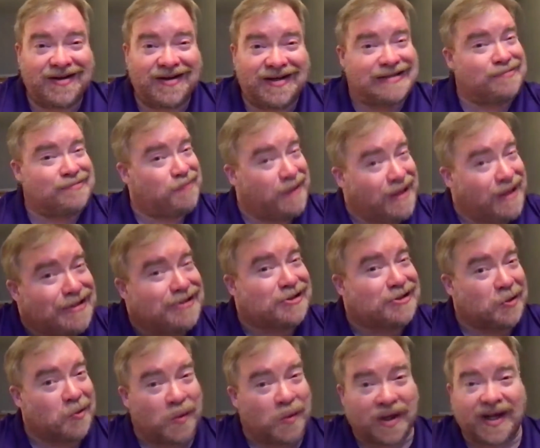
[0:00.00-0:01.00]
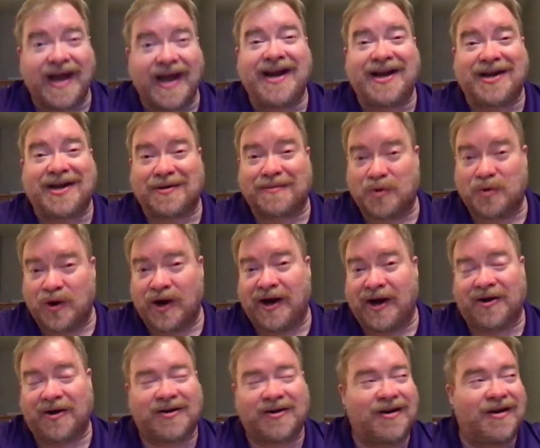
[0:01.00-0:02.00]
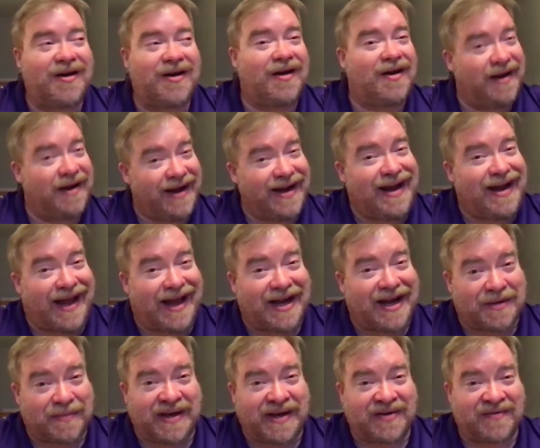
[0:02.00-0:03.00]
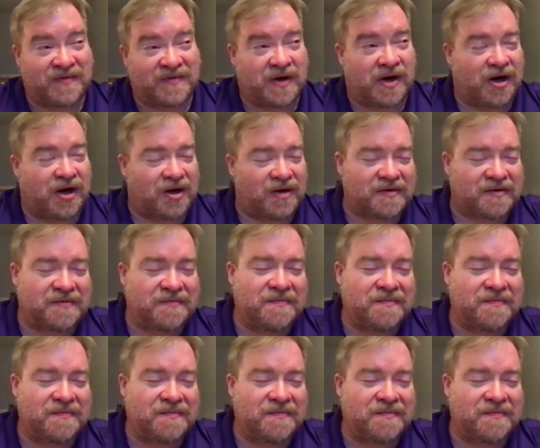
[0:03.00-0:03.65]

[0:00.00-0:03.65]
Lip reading: especially related to prayer, he had to be involved.